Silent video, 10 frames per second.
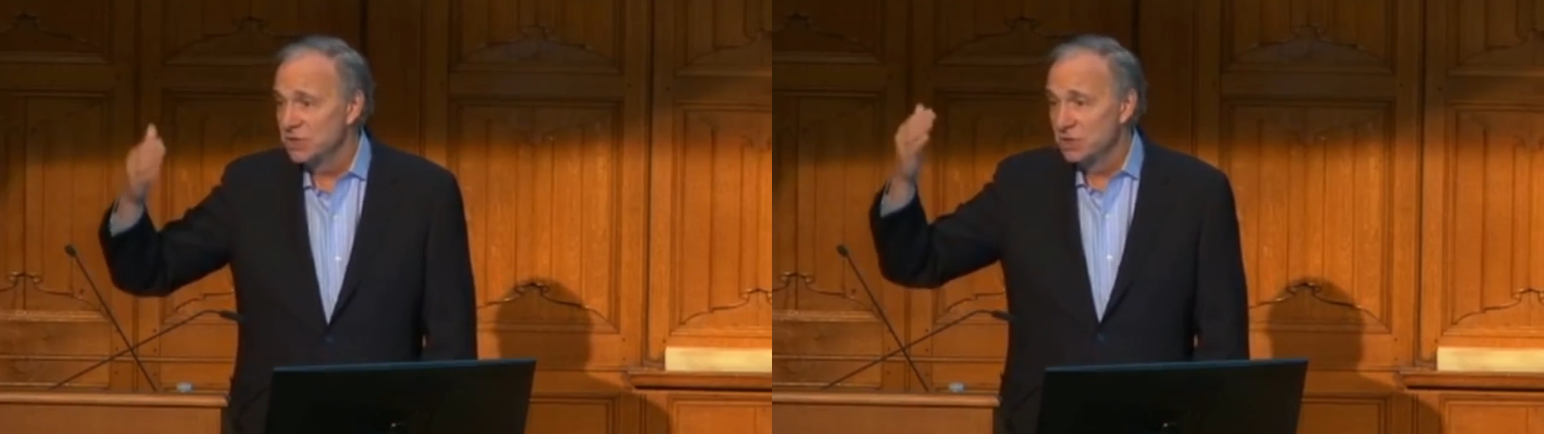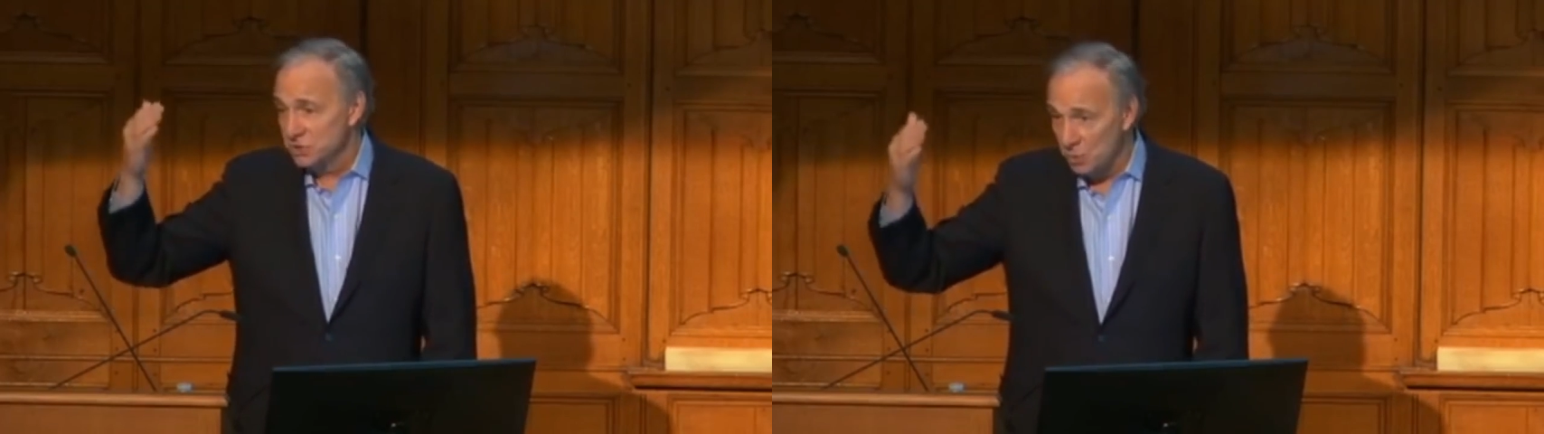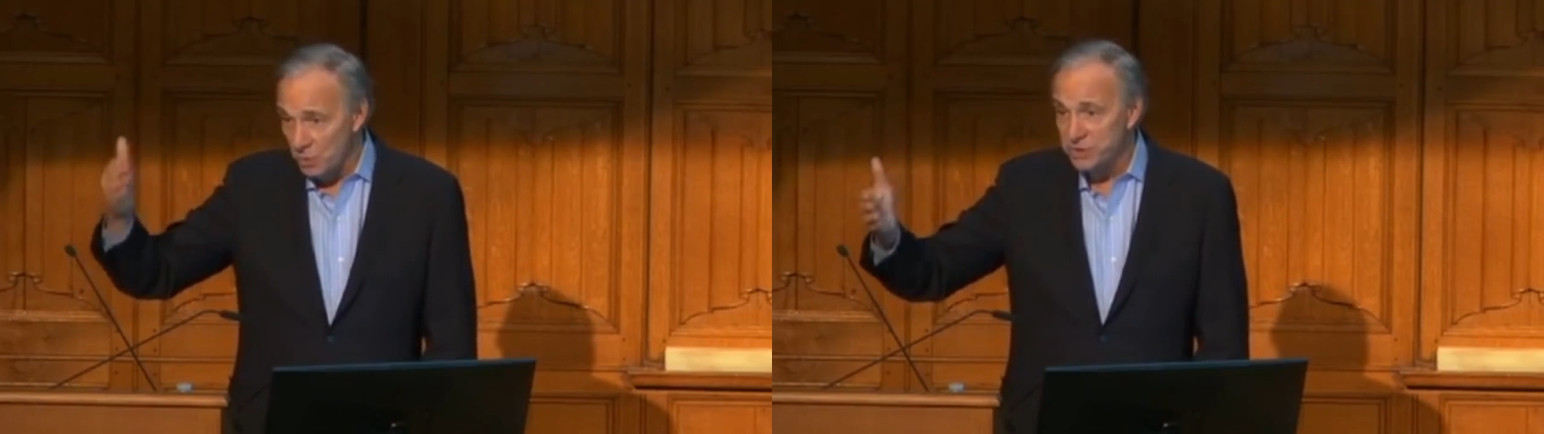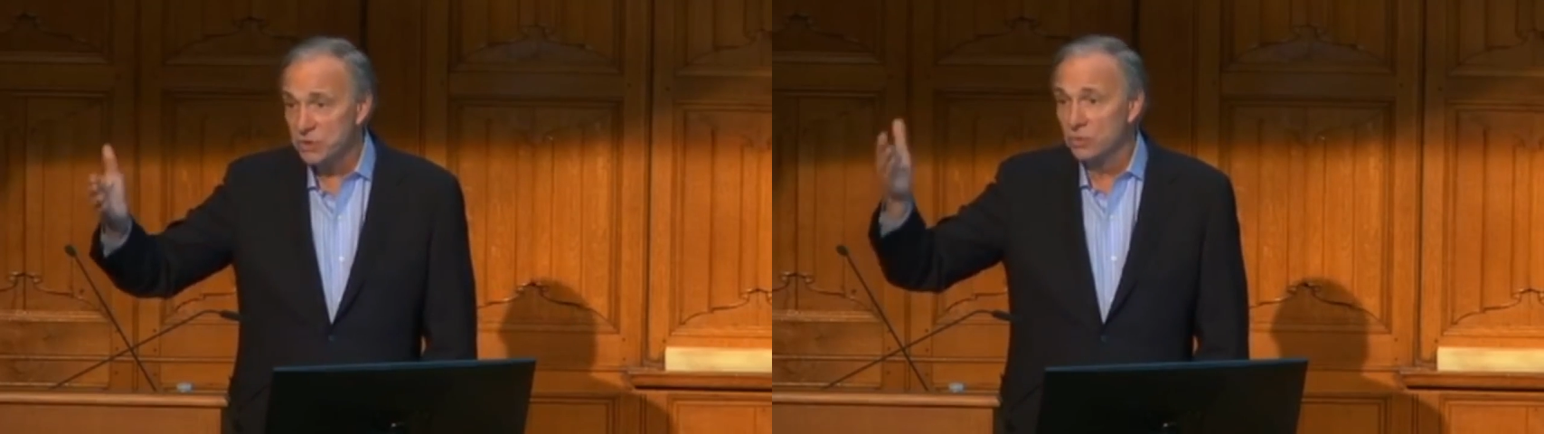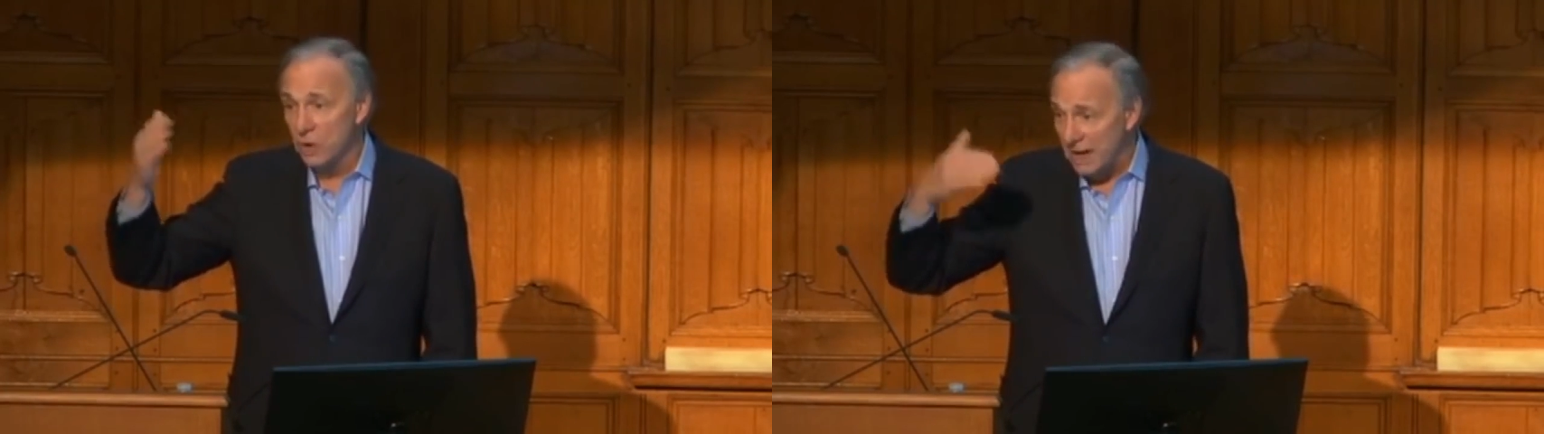So when
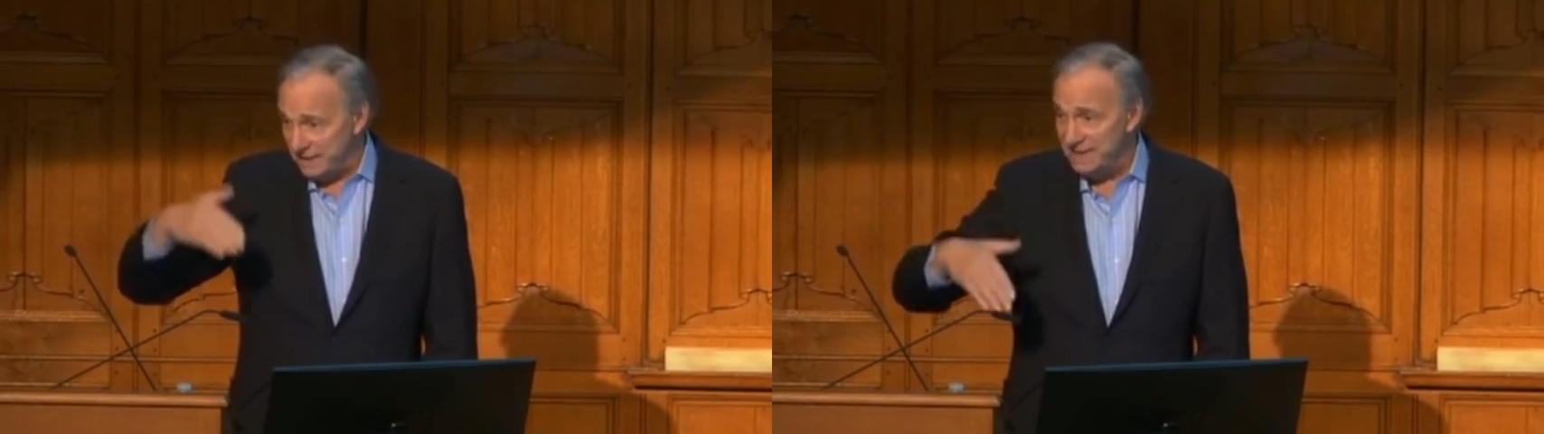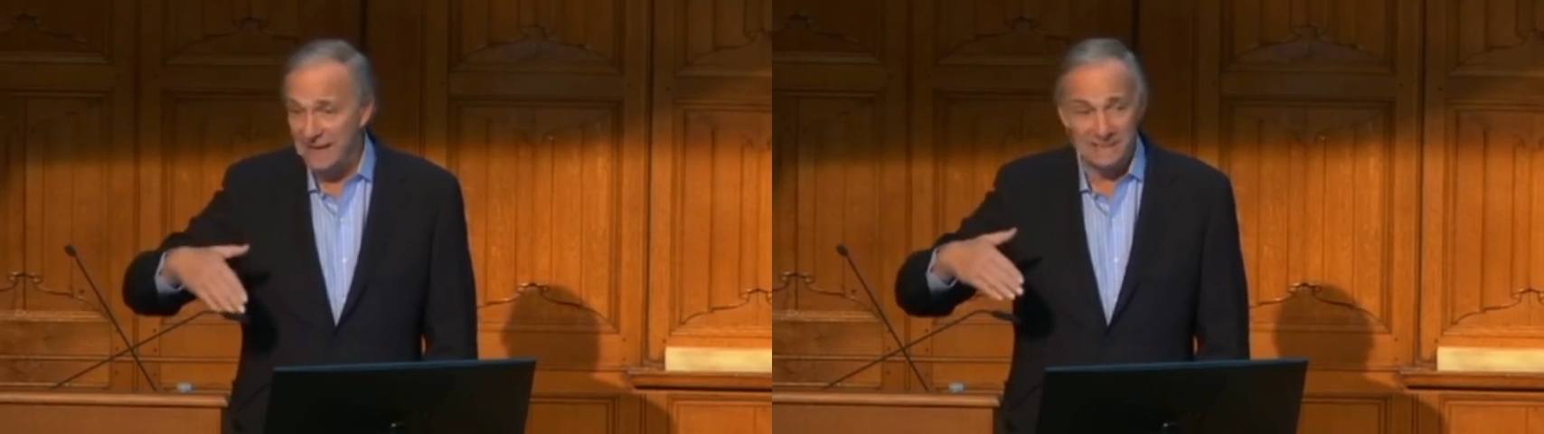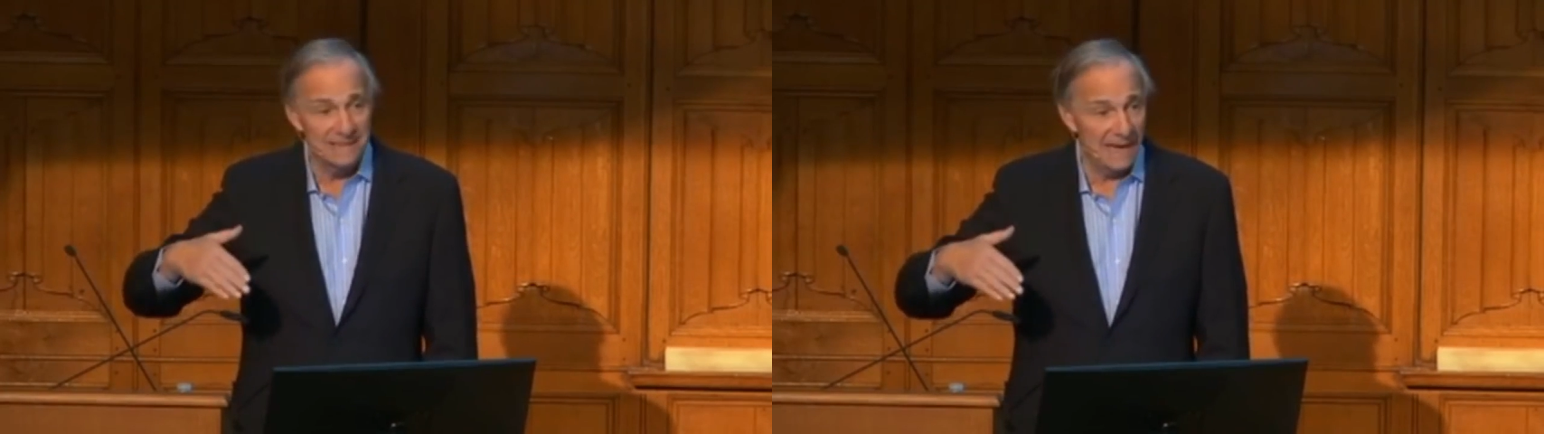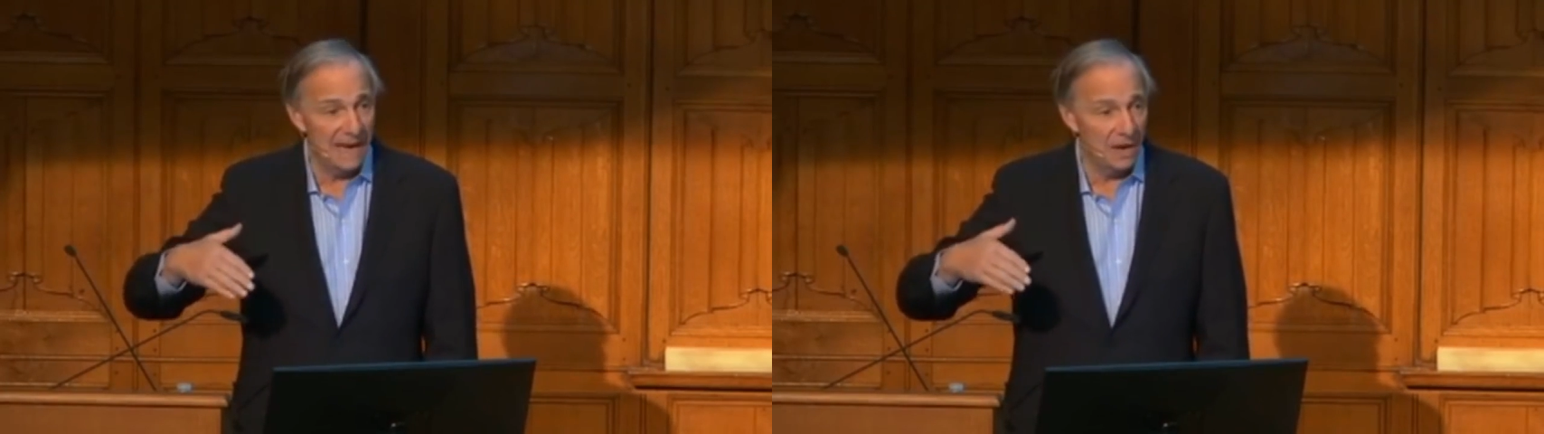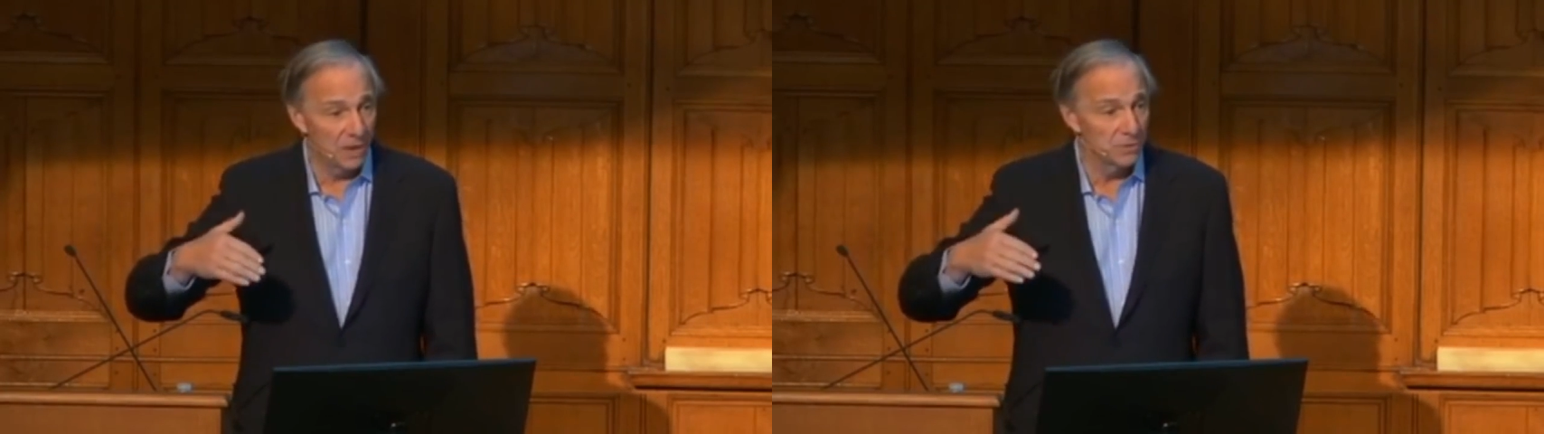you write that
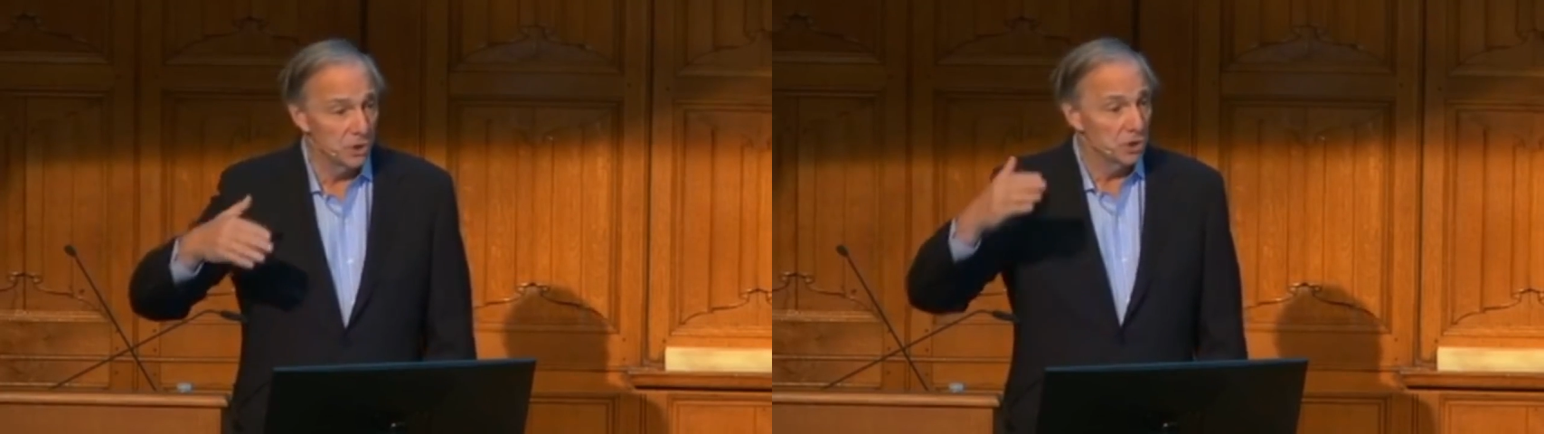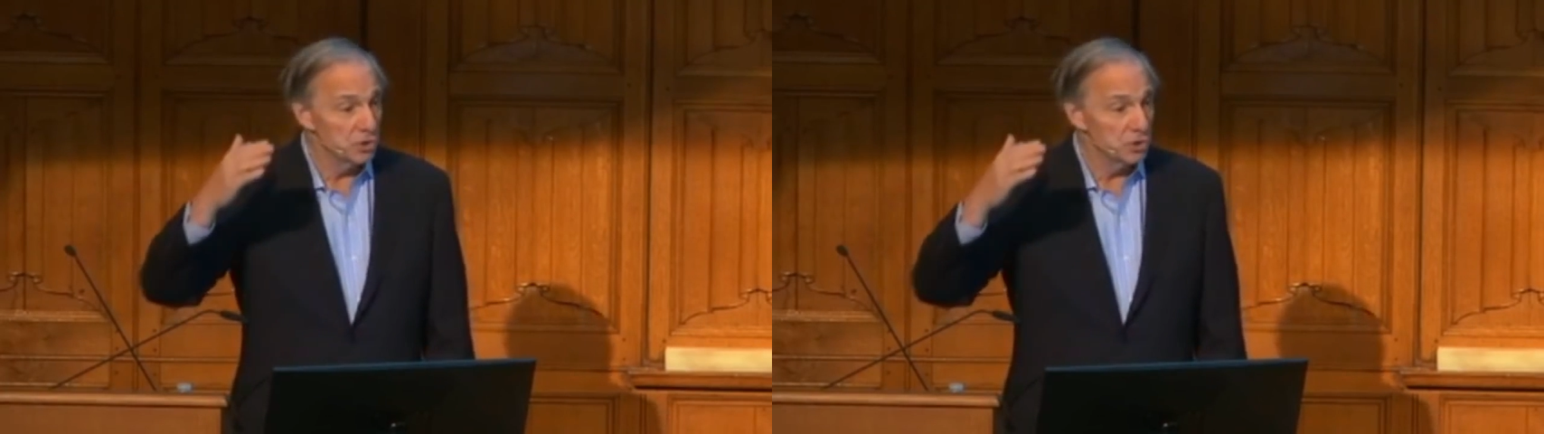down,